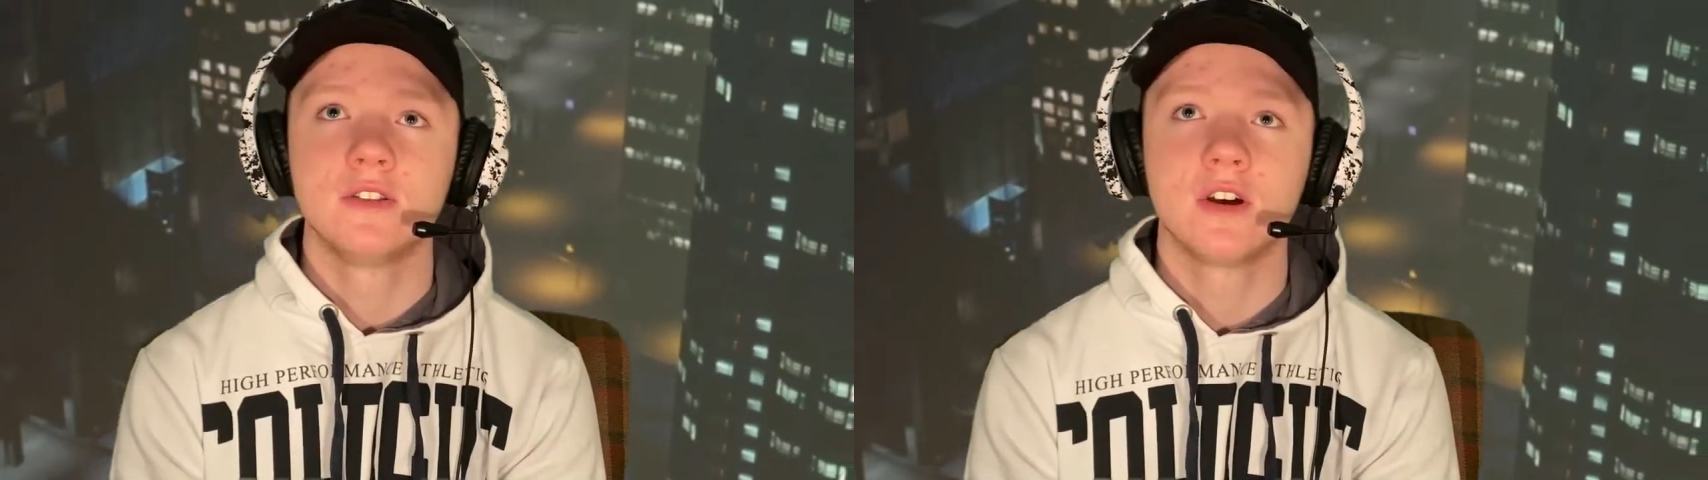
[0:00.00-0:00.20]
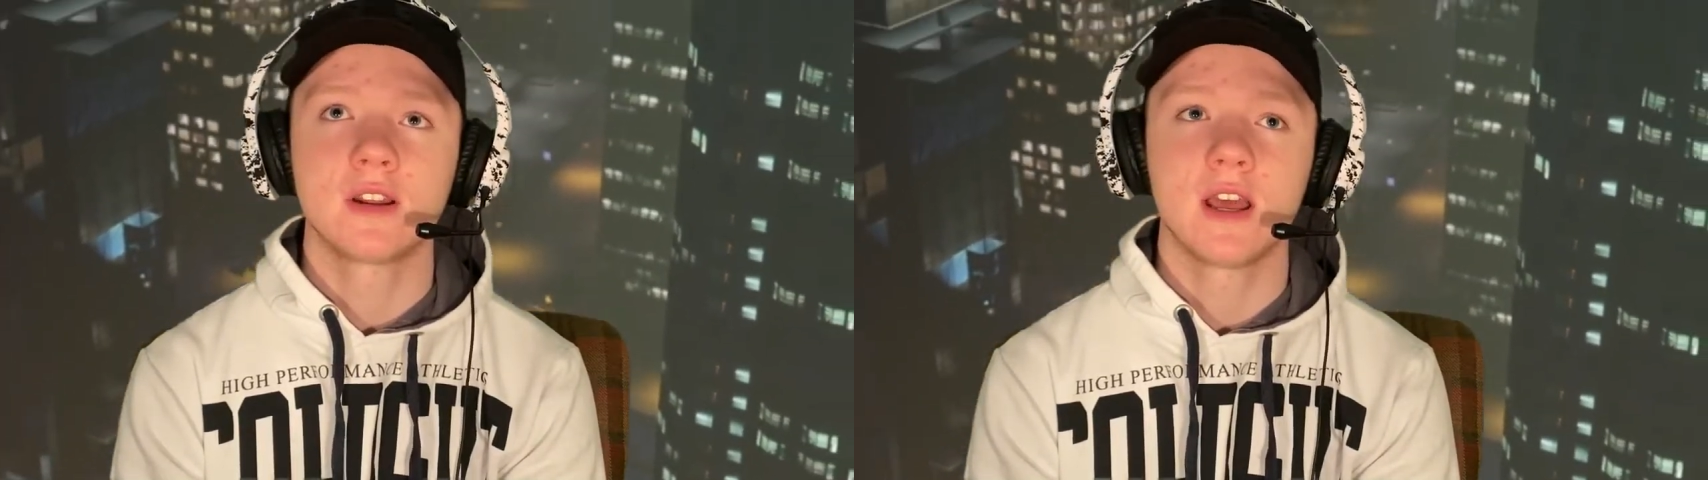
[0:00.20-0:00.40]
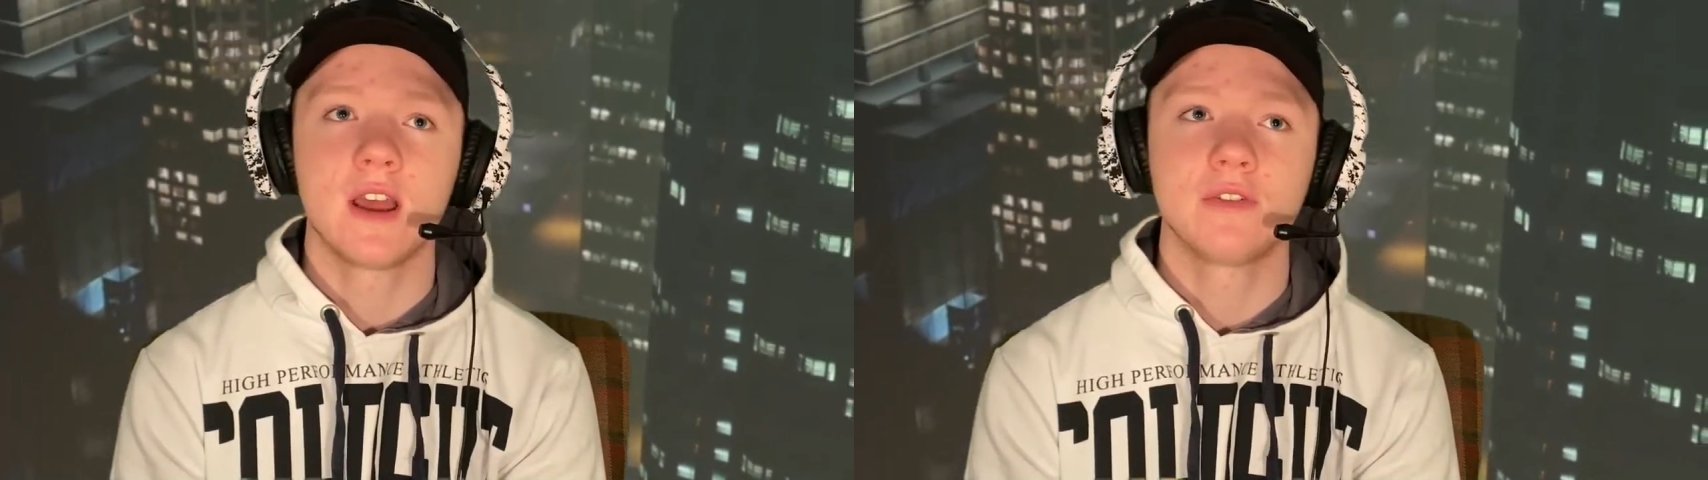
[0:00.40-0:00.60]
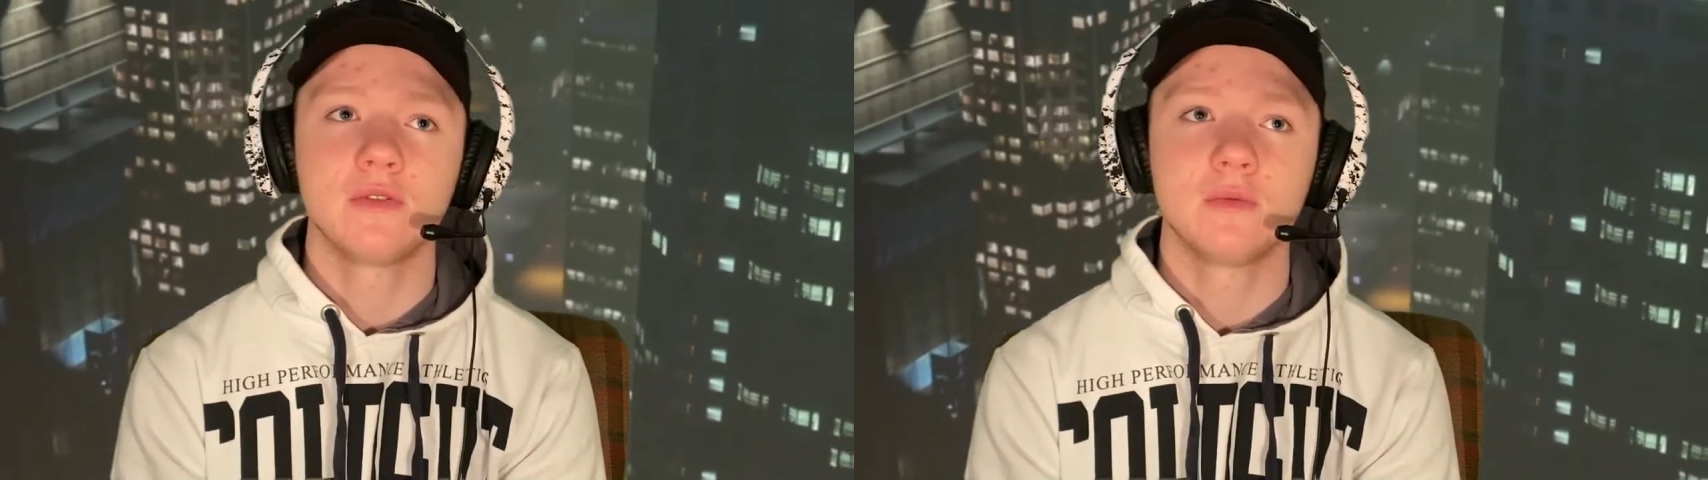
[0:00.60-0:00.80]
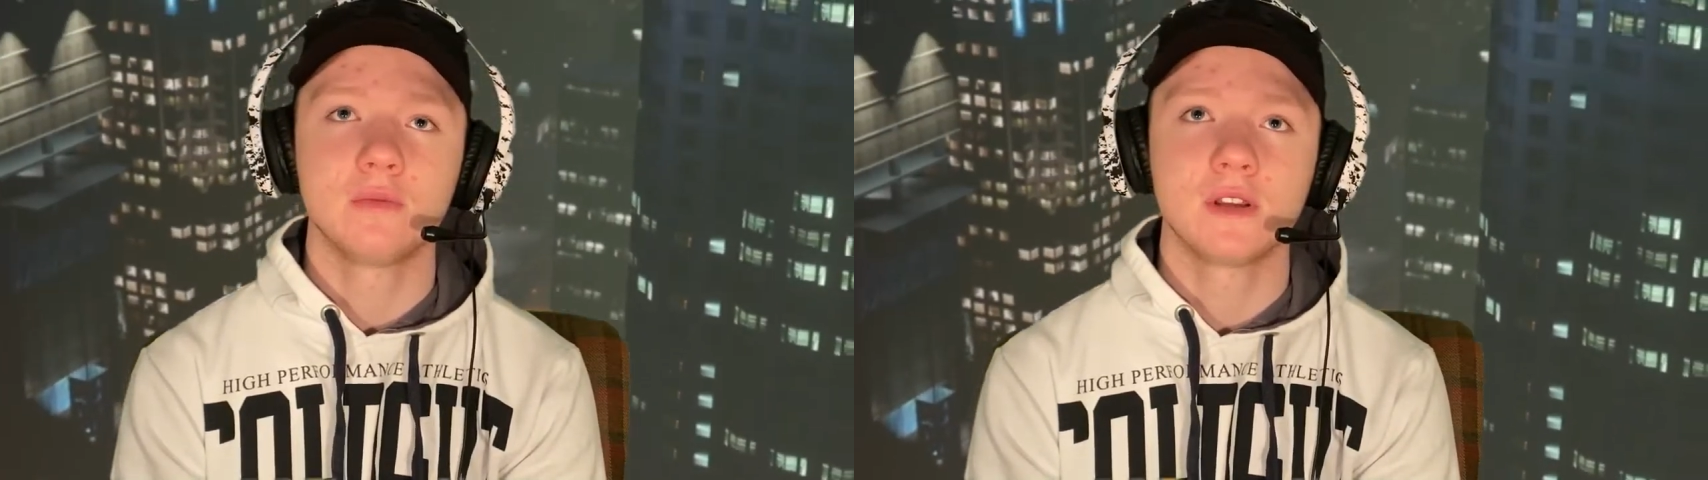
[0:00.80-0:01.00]
Not
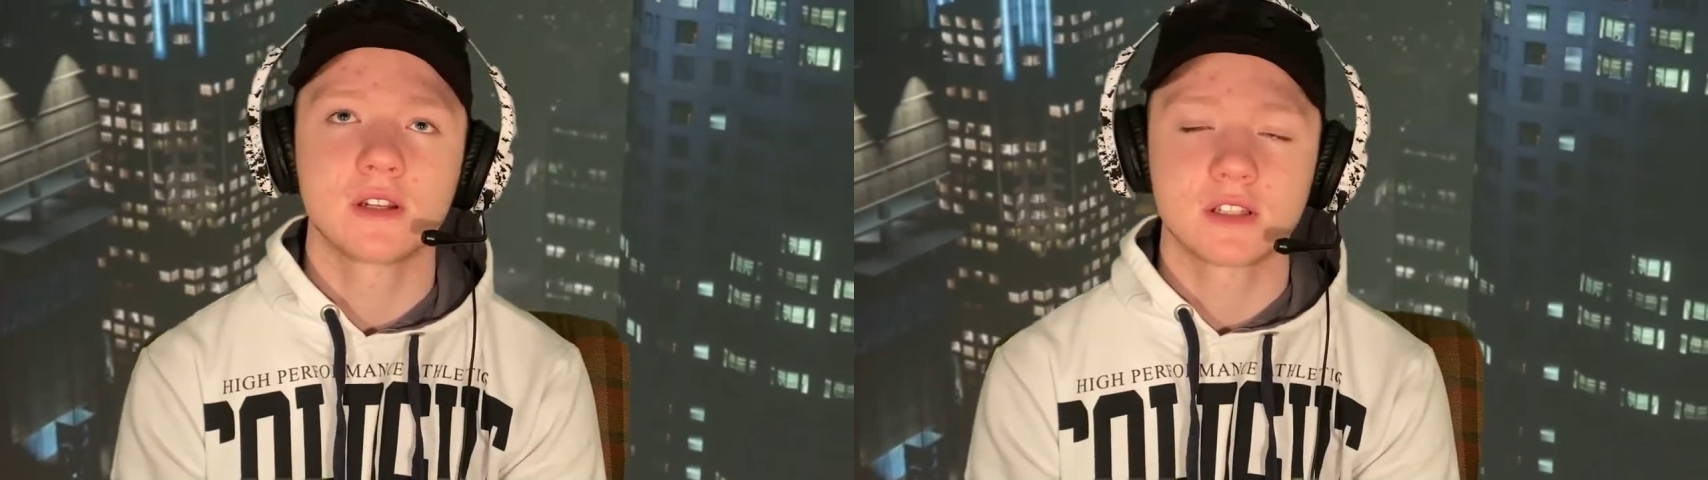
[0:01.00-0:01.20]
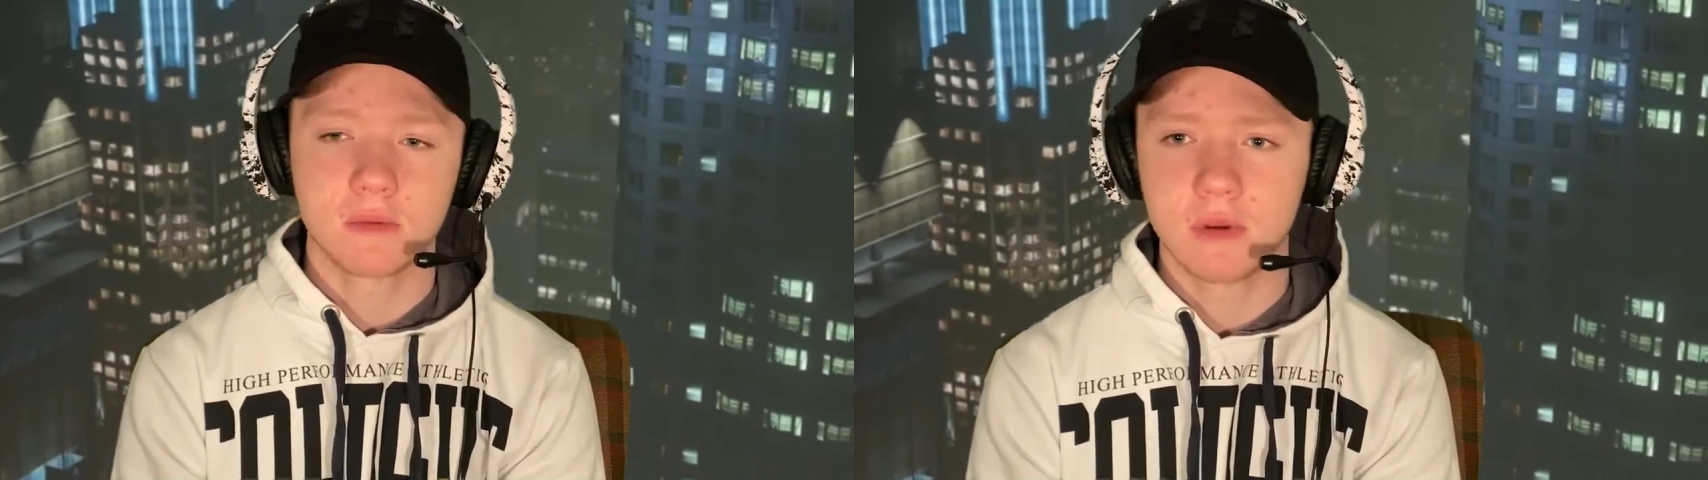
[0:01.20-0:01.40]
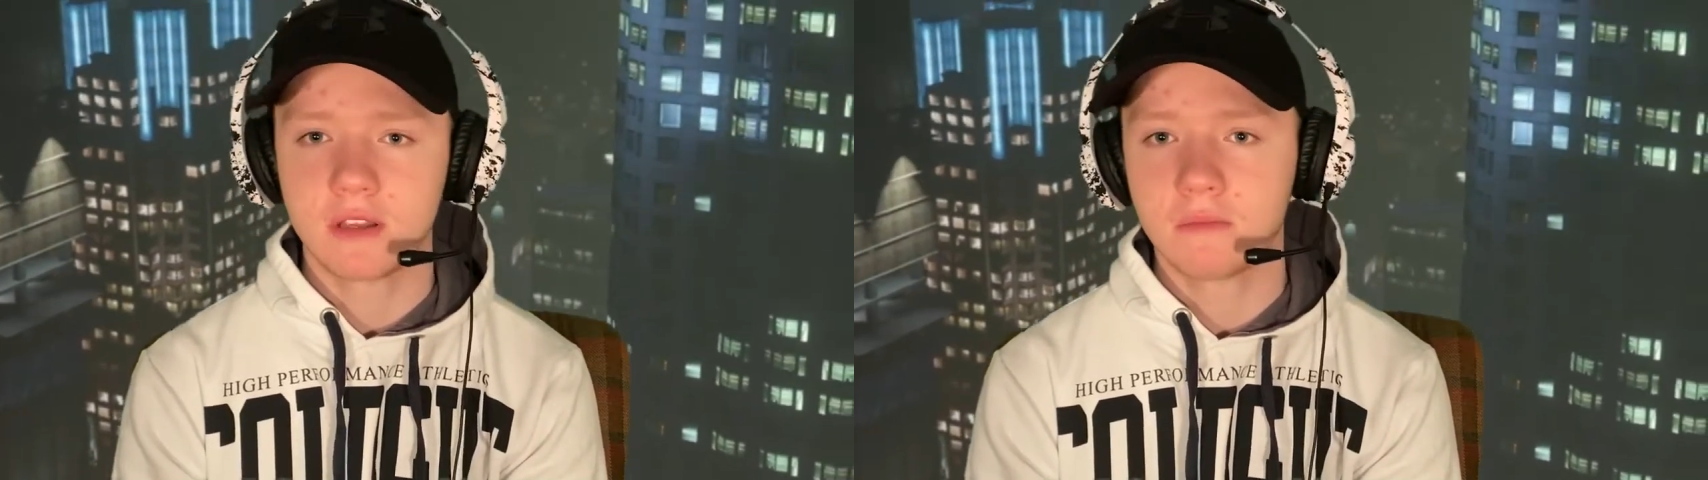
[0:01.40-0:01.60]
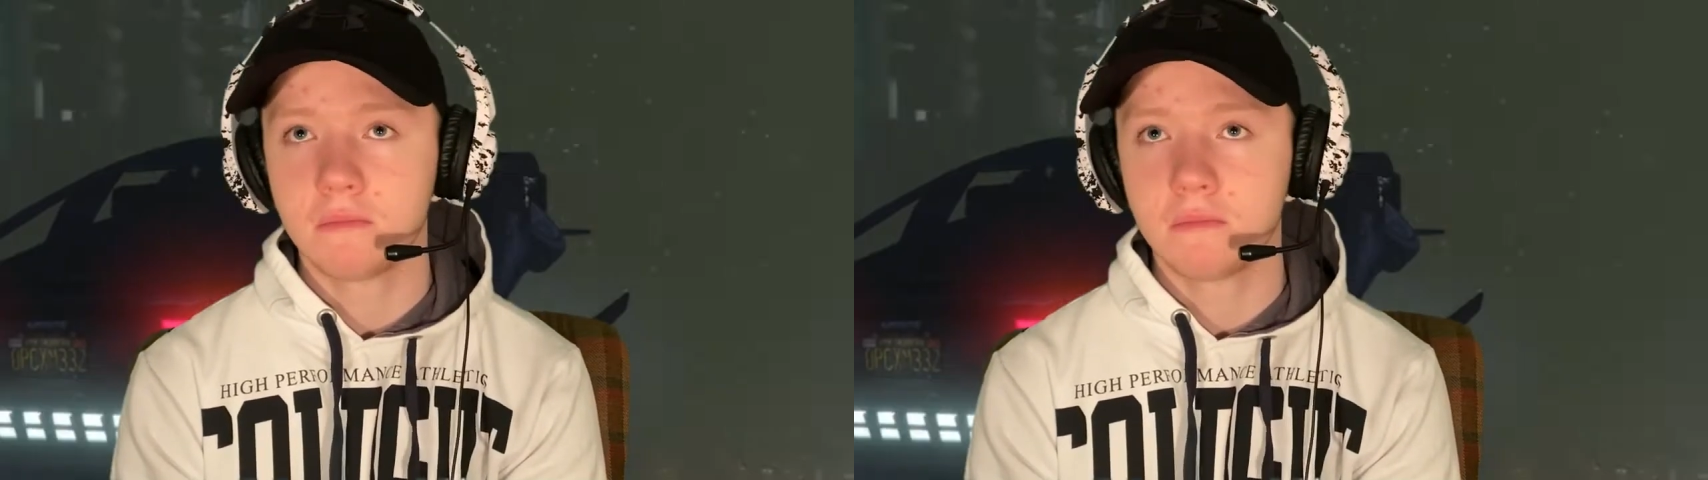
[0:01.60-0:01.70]
everyone gets to